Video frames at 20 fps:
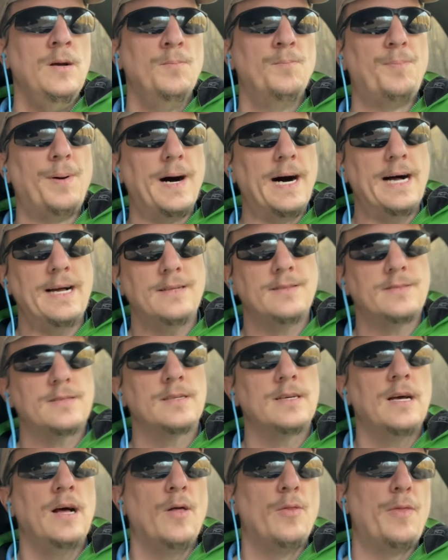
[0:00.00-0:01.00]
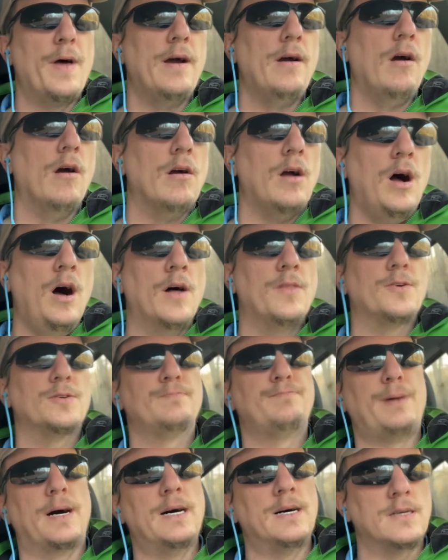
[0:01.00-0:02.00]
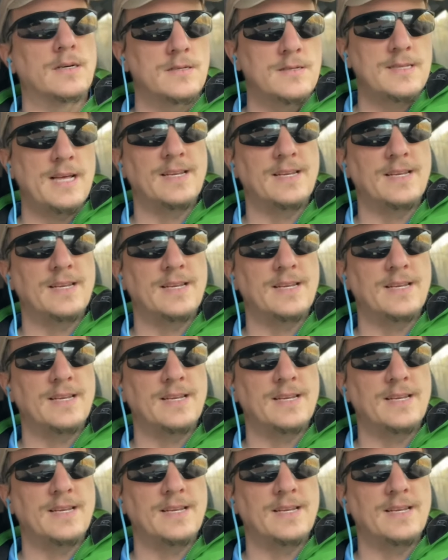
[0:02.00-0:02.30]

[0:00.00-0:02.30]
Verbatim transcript: But there are other bugs